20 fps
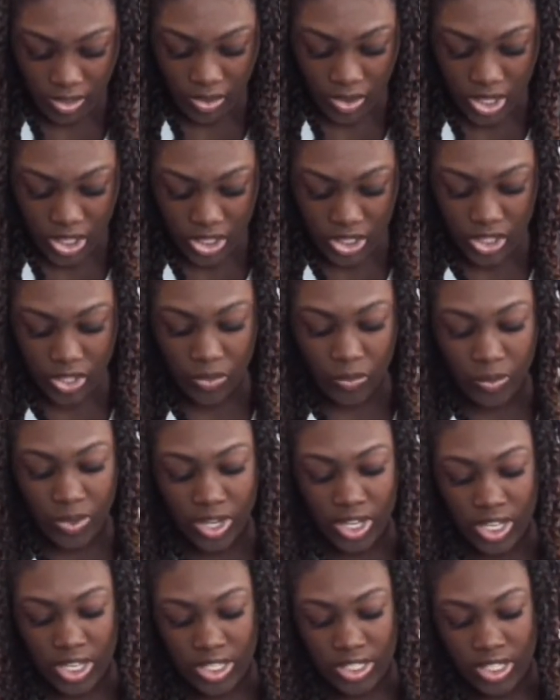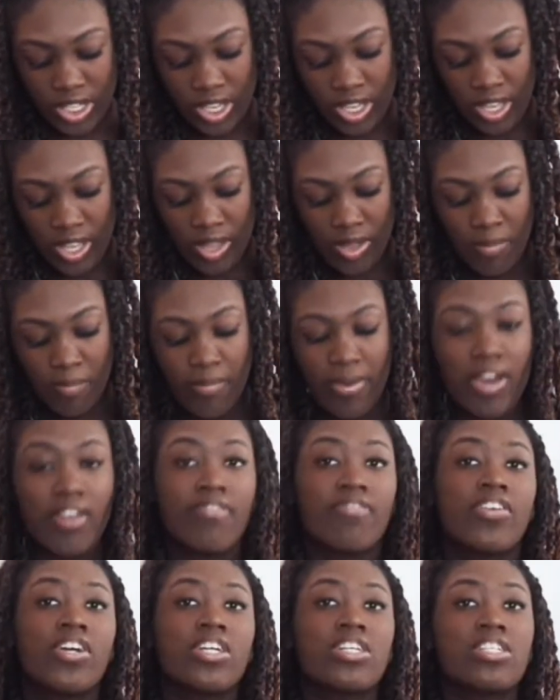question was my
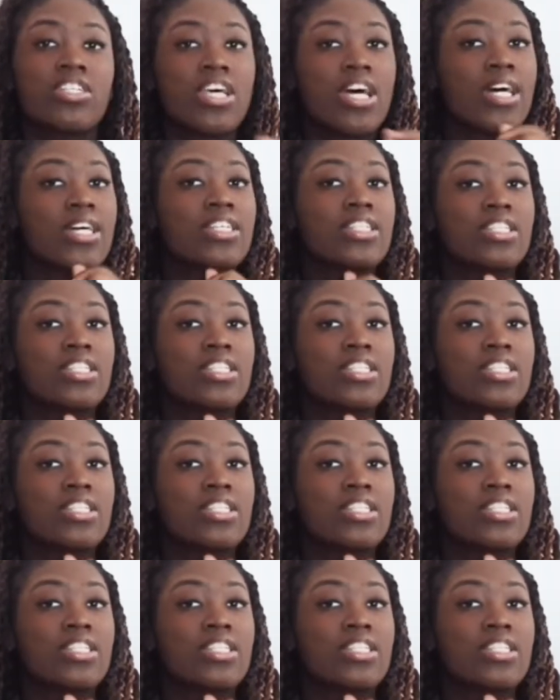first time